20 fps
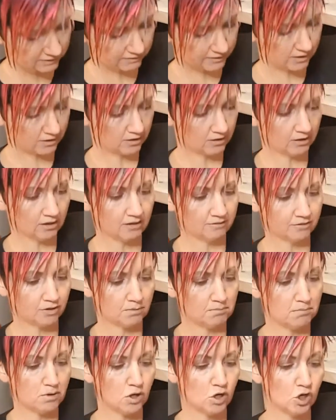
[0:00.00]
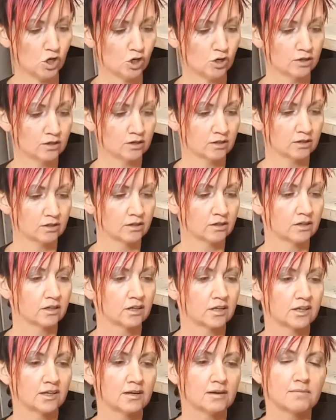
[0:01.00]
have I got? I've got
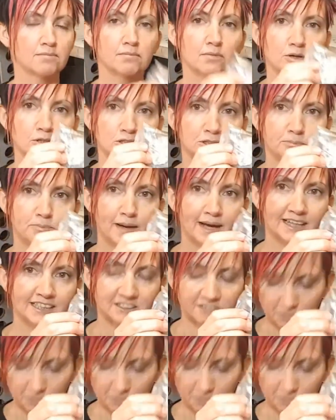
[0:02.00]
more spares